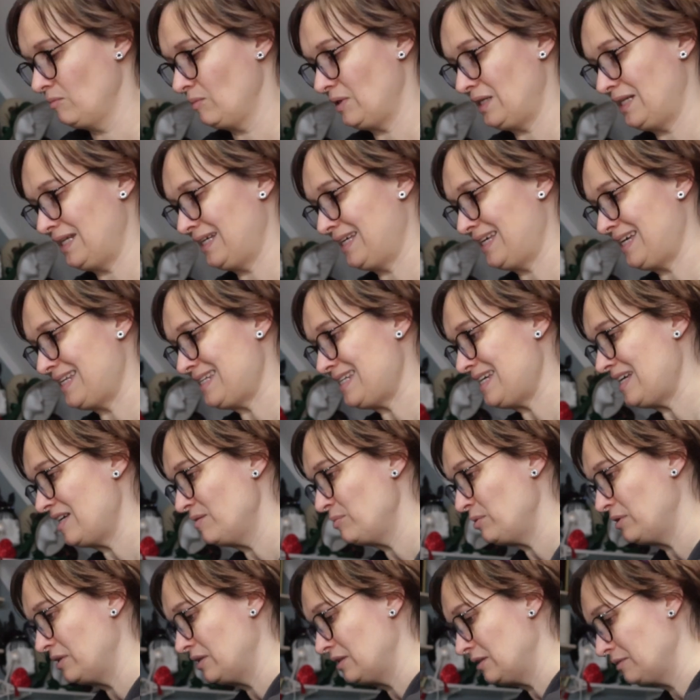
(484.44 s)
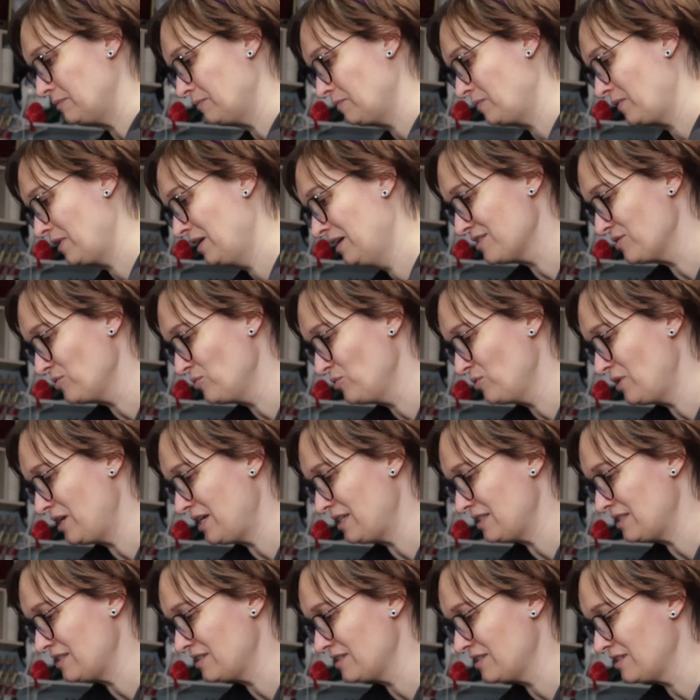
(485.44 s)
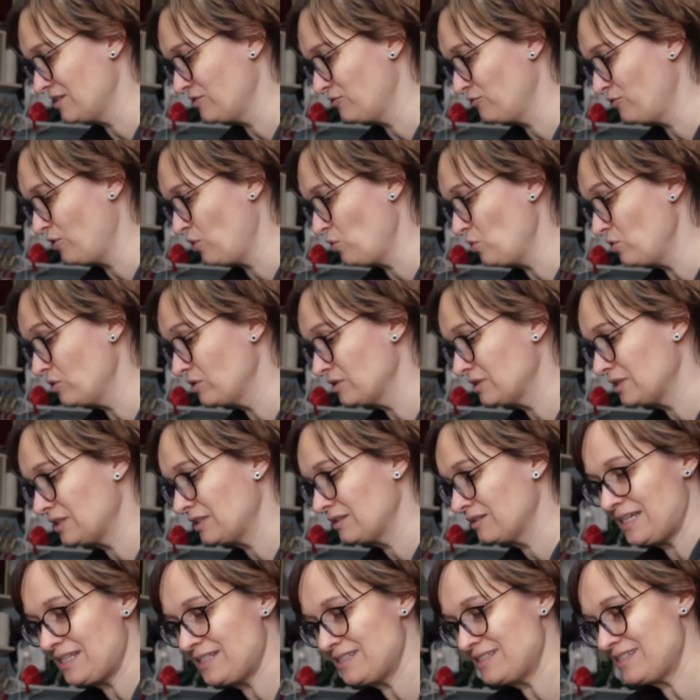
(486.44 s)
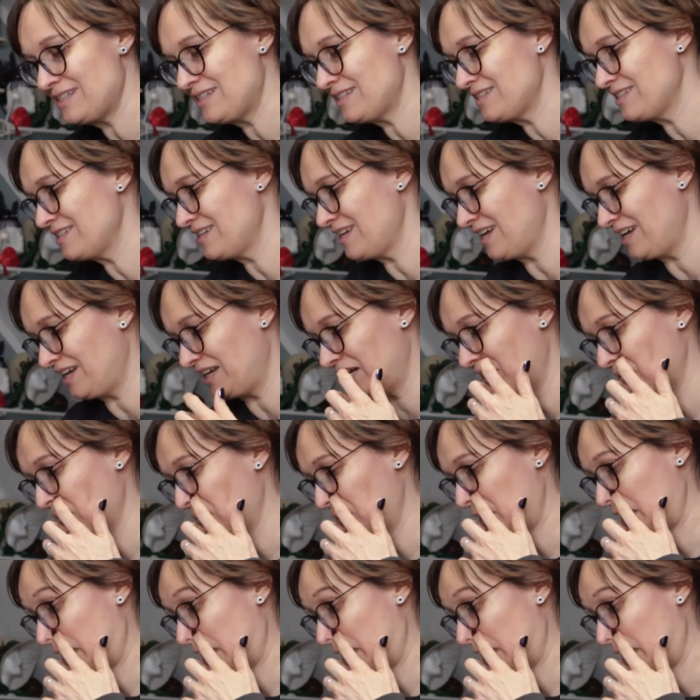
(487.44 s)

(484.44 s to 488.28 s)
but I can't help it. As soon as the focus sets in, I'm